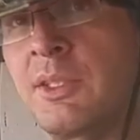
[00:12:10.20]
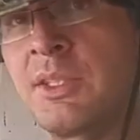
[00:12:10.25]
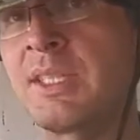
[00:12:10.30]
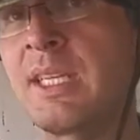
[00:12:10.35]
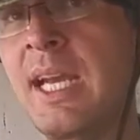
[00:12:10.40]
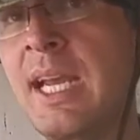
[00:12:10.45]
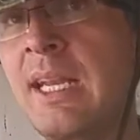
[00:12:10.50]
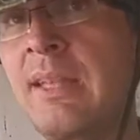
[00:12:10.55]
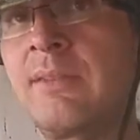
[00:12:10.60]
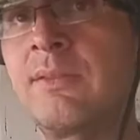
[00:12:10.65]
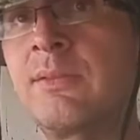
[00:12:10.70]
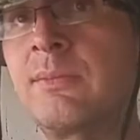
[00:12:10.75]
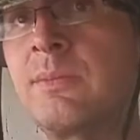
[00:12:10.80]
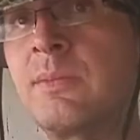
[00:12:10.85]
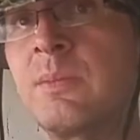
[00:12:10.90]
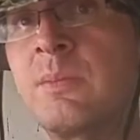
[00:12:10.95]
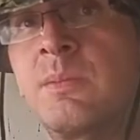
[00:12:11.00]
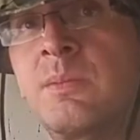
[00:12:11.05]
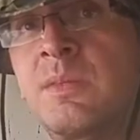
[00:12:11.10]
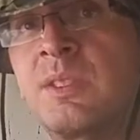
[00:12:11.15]
There's kind of
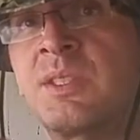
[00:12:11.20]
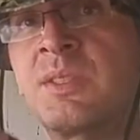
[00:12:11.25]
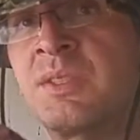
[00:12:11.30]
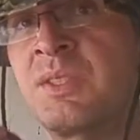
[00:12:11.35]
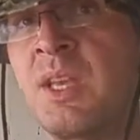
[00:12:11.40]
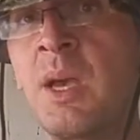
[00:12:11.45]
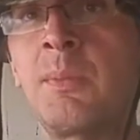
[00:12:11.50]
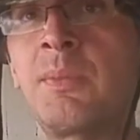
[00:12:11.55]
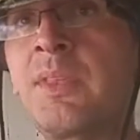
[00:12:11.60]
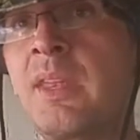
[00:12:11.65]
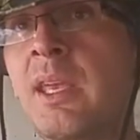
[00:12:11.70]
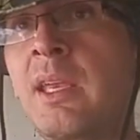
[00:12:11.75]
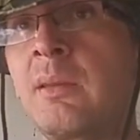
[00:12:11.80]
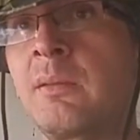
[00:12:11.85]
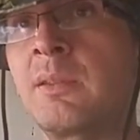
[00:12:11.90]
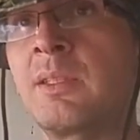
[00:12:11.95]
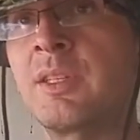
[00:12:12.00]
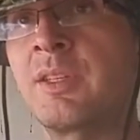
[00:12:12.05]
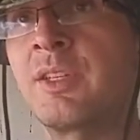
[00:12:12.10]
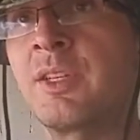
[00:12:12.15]

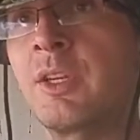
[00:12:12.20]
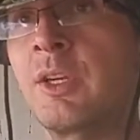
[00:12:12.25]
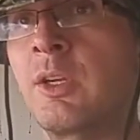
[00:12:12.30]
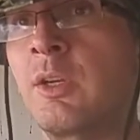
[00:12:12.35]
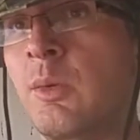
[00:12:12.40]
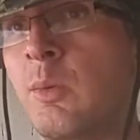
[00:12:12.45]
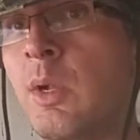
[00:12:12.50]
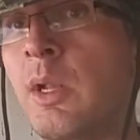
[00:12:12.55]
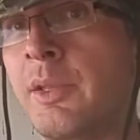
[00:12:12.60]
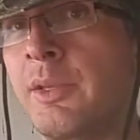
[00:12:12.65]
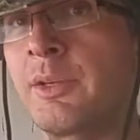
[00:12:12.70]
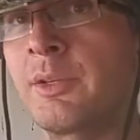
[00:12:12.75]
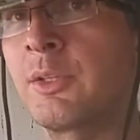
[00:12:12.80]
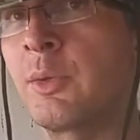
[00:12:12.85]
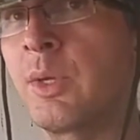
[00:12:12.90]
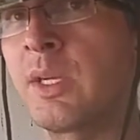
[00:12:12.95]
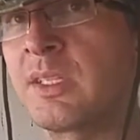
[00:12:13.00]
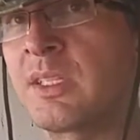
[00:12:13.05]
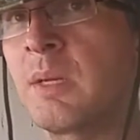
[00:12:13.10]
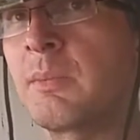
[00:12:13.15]
something to do while
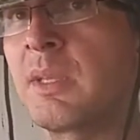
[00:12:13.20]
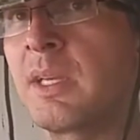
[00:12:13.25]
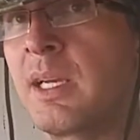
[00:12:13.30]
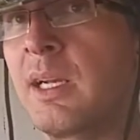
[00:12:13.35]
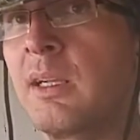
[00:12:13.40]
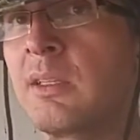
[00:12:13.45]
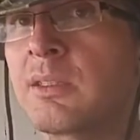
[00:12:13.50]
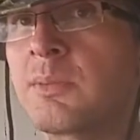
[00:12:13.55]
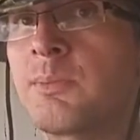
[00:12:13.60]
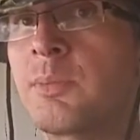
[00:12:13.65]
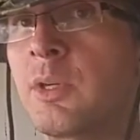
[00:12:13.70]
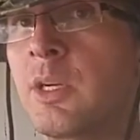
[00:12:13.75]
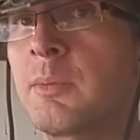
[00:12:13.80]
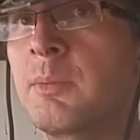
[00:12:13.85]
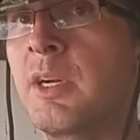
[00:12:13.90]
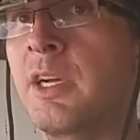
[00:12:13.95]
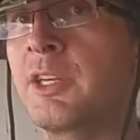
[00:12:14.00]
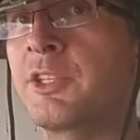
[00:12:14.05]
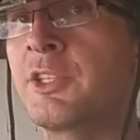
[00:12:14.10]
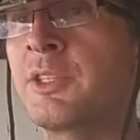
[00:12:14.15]
you're doing something else,
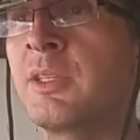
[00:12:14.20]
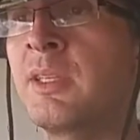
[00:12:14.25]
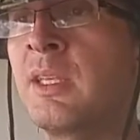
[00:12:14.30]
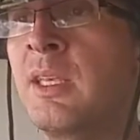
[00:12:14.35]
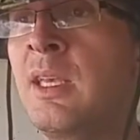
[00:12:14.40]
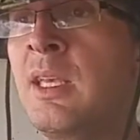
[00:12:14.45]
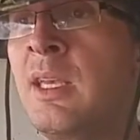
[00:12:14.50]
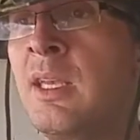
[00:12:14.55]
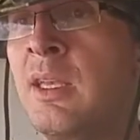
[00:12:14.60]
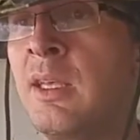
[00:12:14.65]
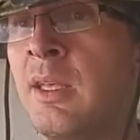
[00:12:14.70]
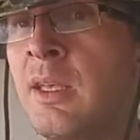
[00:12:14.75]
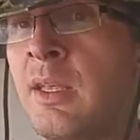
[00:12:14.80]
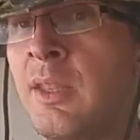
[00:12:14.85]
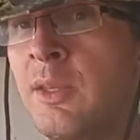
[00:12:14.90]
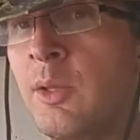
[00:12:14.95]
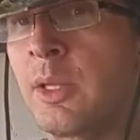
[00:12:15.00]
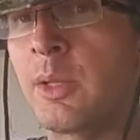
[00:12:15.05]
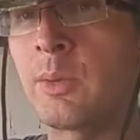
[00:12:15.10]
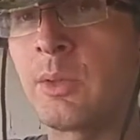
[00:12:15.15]
pretty much.
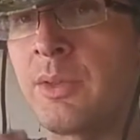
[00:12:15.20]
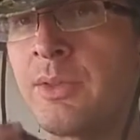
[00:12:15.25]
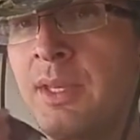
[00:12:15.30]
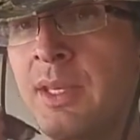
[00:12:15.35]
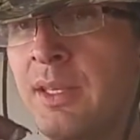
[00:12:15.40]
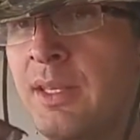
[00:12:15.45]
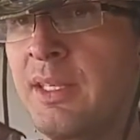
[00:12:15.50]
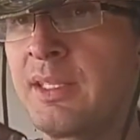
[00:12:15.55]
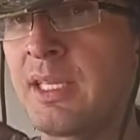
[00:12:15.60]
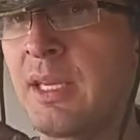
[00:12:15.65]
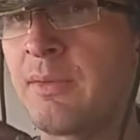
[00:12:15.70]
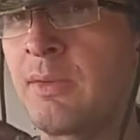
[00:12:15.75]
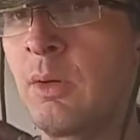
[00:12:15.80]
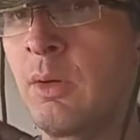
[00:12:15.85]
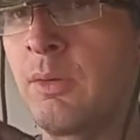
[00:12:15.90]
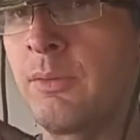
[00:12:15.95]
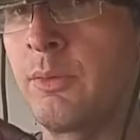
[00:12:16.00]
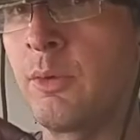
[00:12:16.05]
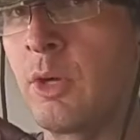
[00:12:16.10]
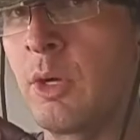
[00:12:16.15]
The only real thing that these have
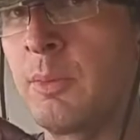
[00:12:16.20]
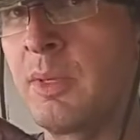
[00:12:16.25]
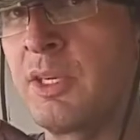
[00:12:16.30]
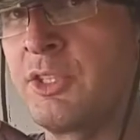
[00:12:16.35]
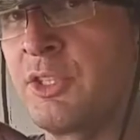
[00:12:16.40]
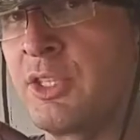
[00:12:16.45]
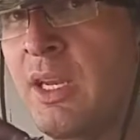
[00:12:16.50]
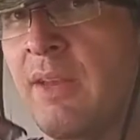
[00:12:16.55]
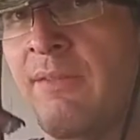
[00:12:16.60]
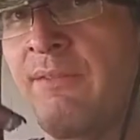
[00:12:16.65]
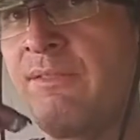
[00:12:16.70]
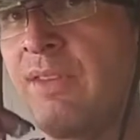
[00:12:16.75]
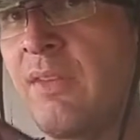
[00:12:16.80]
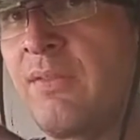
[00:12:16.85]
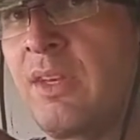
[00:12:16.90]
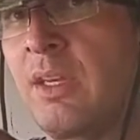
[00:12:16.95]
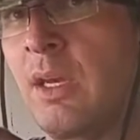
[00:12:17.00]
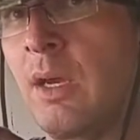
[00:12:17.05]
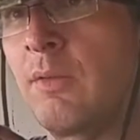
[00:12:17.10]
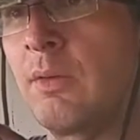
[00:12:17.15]
going for them is you get
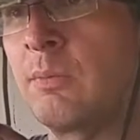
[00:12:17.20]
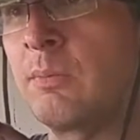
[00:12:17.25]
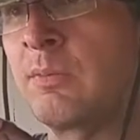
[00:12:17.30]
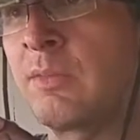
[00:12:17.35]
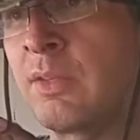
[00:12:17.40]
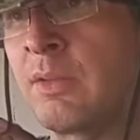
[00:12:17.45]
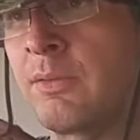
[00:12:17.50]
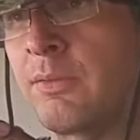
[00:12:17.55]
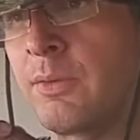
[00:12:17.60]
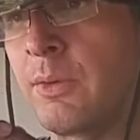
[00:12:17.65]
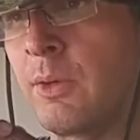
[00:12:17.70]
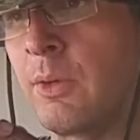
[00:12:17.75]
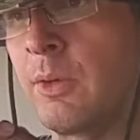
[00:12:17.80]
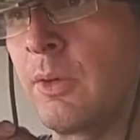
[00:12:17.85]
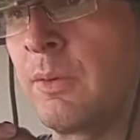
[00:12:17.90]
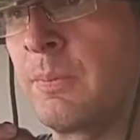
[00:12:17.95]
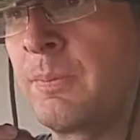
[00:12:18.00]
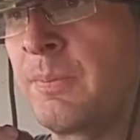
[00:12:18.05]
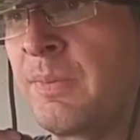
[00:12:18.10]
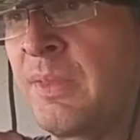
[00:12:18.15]
50 of them for,
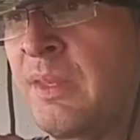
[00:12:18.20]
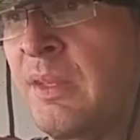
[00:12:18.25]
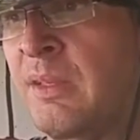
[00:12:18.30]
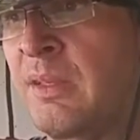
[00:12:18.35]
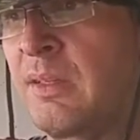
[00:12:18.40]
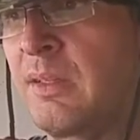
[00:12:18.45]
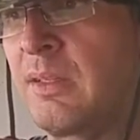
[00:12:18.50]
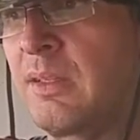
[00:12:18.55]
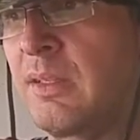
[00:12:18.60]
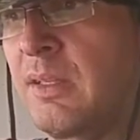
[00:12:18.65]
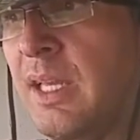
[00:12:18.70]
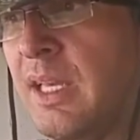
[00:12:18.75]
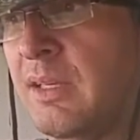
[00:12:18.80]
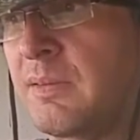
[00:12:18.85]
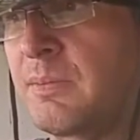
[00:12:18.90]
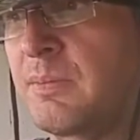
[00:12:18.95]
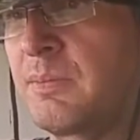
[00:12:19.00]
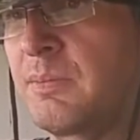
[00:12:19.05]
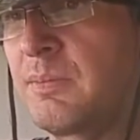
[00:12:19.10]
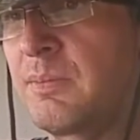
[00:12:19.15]

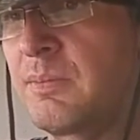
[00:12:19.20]
like,